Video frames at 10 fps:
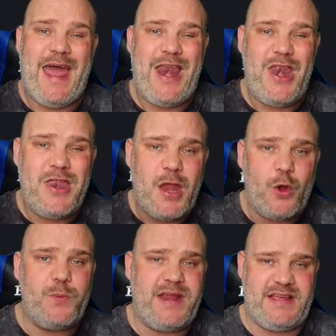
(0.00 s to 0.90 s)

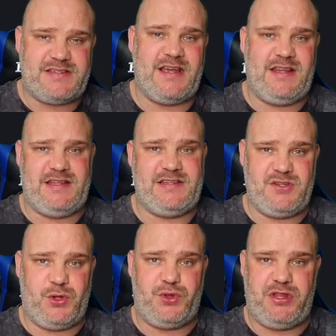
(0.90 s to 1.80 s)
nobody is saying this is a
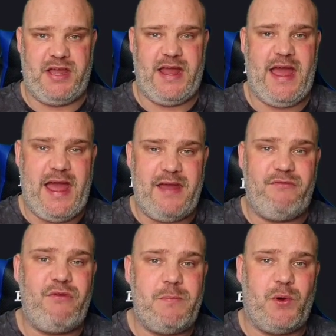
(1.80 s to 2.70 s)
good thing.
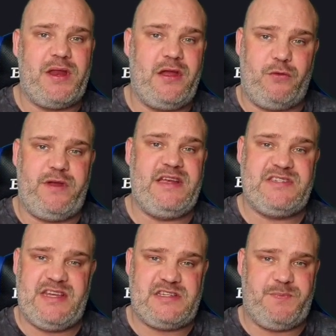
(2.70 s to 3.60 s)
Everybody agrees
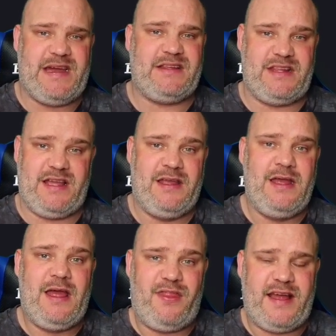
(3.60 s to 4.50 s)
that it's a bad thing.
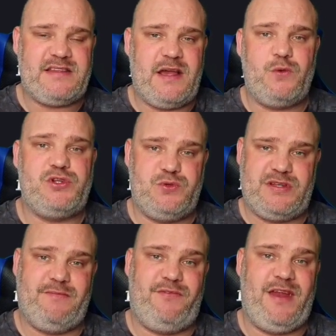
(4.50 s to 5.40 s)
That tells you
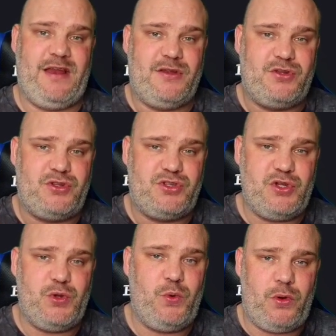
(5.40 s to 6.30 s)
something.
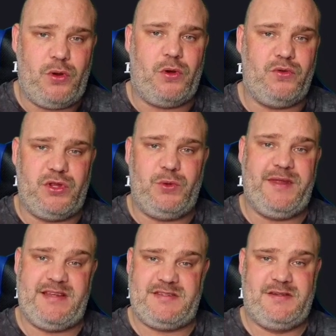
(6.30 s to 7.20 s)
Do not do
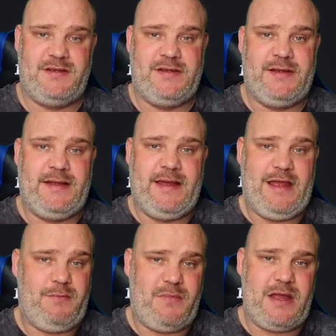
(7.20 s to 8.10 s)
this.
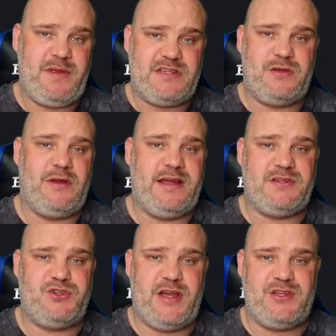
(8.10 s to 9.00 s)
It may be too late
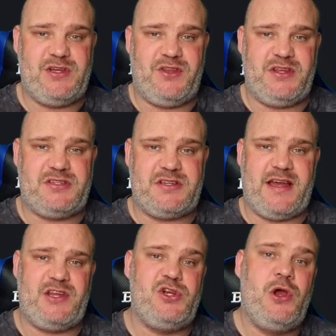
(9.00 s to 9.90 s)
to change it at this
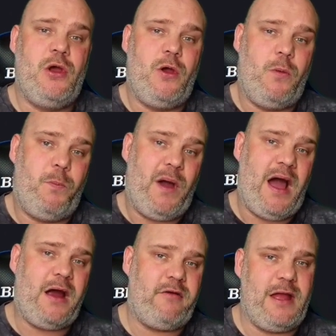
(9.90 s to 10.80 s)
stage, but
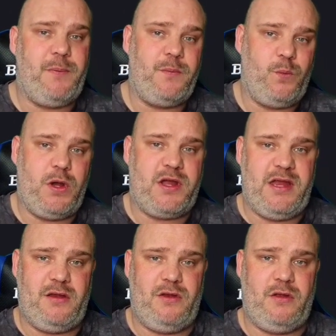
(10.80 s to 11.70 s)
hurry up and work
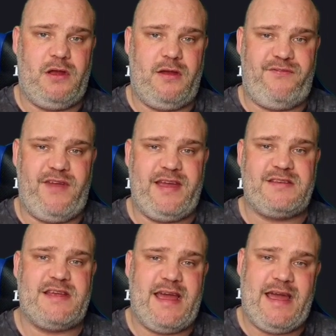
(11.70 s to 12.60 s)
in a
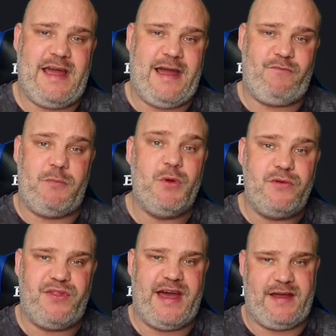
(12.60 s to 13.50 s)
fix and
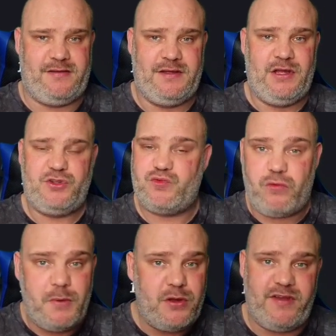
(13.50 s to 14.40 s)
remove that. Just
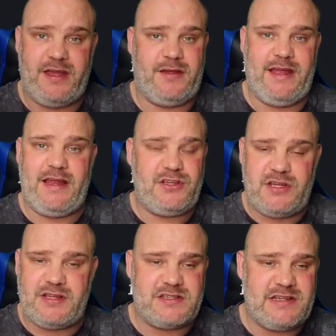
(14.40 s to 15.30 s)
remove it.
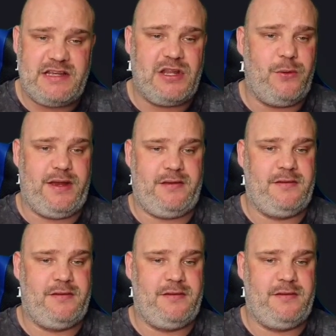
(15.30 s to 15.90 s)
It doesn't need doing.